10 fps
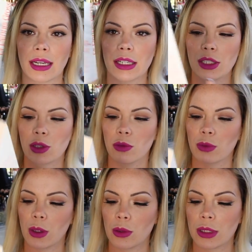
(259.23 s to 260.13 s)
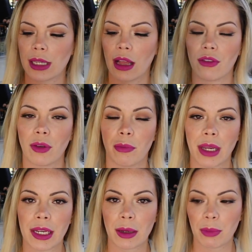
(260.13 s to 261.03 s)
Dennis Gross Alpha
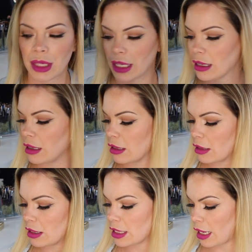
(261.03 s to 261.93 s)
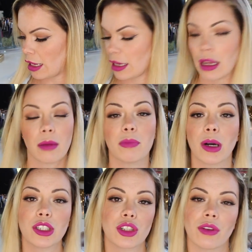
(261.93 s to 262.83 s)
Beta peels and a
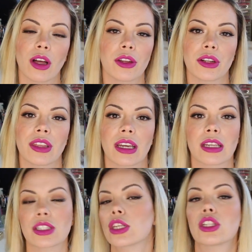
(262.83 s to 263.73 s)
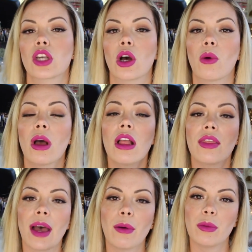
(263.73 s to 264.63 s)
bunch of other things. So
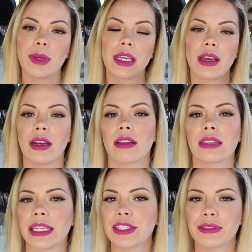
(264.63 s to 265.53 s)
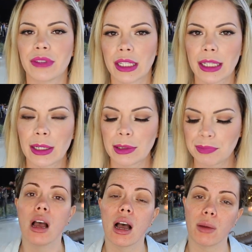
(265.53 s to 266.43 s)
that will be in a later
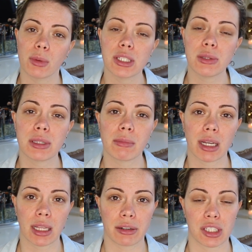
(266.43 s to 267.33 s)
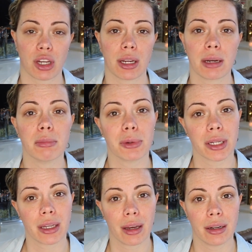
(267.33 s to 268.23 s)
video. I was using my Clarisonic
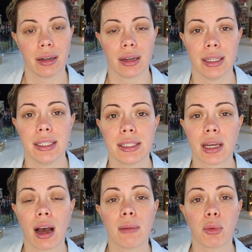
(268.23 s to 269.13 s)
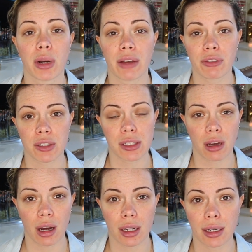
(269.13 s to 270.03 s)
morning and night um, when I first
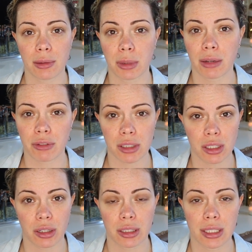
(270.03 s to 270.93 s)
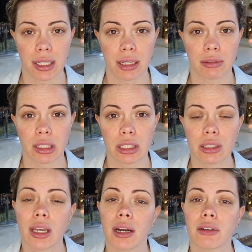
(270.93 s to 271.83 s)
got it and when I first started taking really
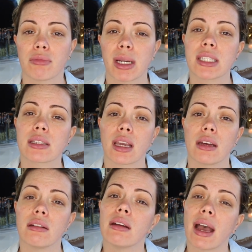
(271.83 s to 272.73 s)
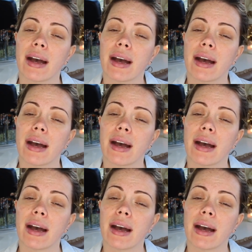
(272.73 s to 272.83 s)
good care of my skin. And